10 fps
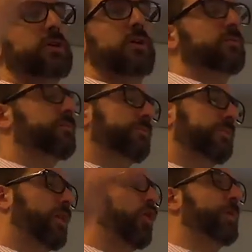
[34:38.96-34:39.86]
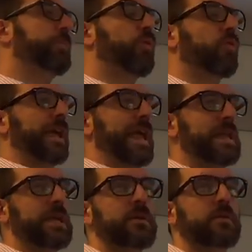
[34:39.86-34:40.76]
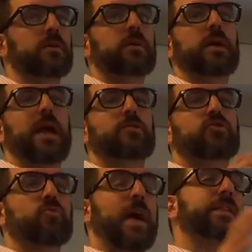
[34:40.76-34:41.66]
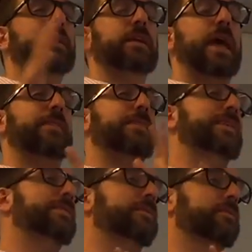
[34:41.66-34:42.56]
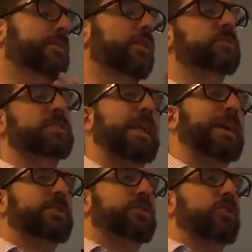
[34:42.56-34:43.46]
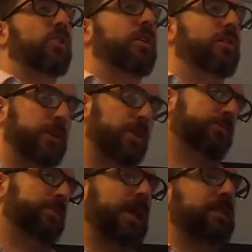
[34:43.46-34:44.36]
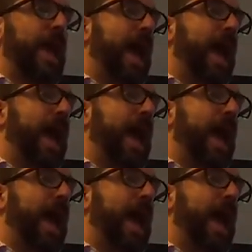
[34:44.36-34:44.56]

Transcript: So open port 80 and direct it at this, you know, select star, you know, select